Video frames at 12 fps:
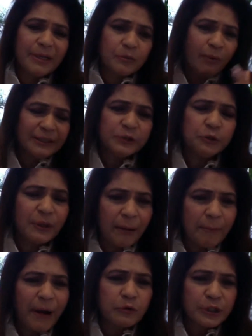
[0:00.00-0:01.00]
But once you
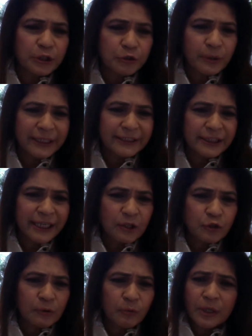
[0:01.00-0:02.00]
come out into the
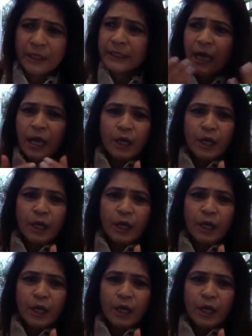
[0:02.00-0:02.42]
international world,